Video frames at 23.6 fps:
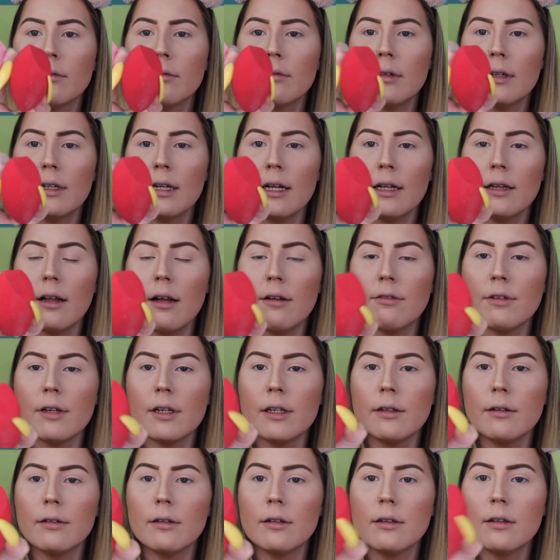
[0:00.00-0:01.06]
and I love
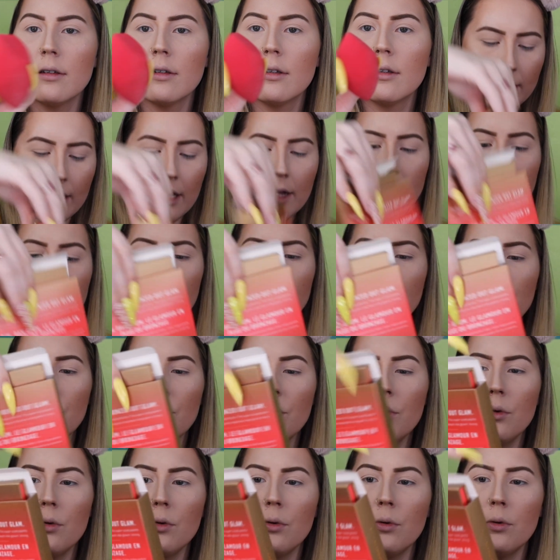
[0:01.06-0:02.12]
it. I got the
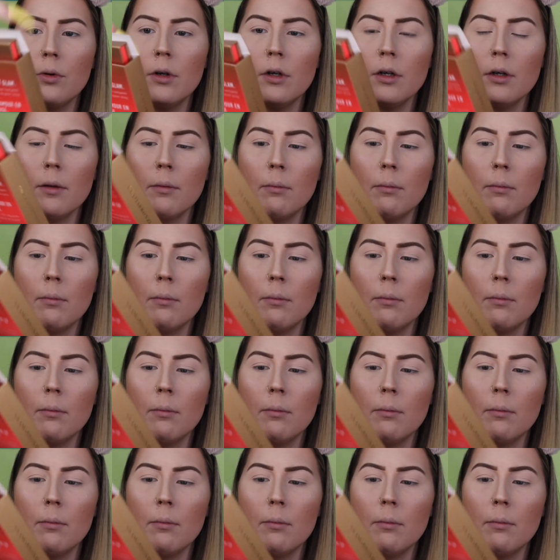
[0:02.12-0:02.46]
new